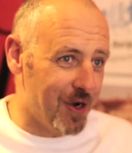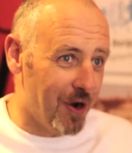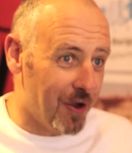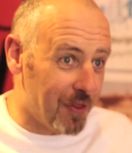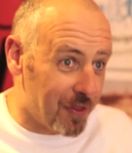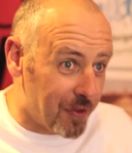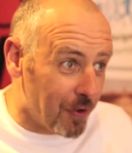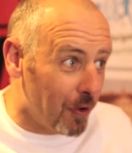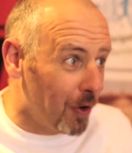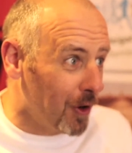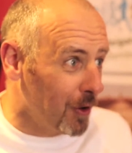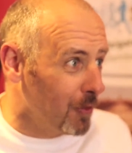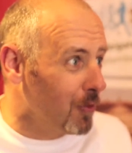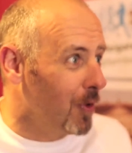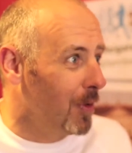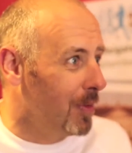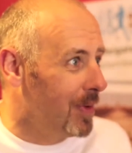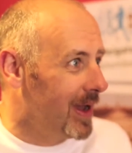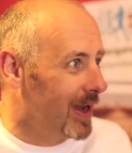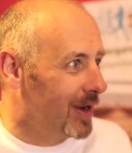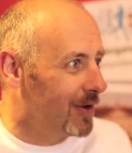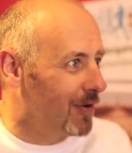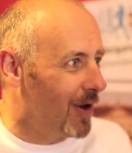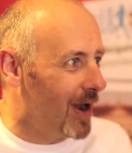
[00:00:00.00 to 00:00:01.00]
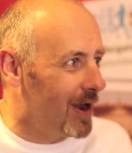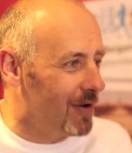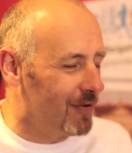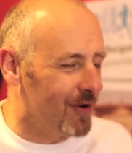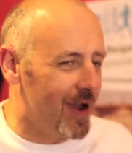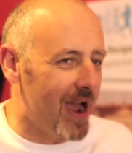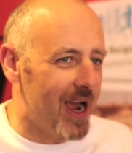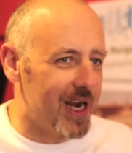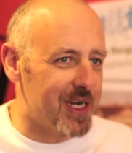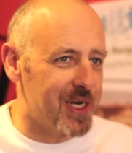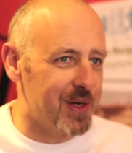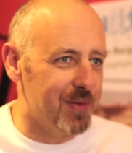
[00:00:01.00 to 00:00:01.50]
I thought it would be a great
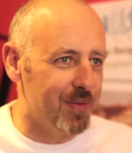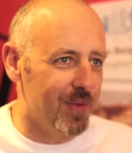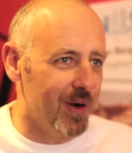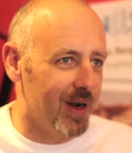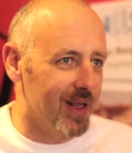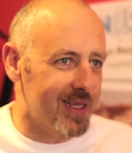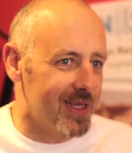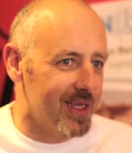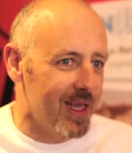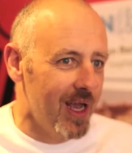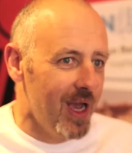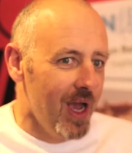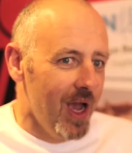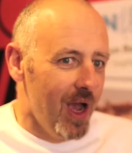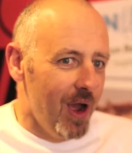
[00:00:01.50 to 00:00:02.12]
reaction, but it's,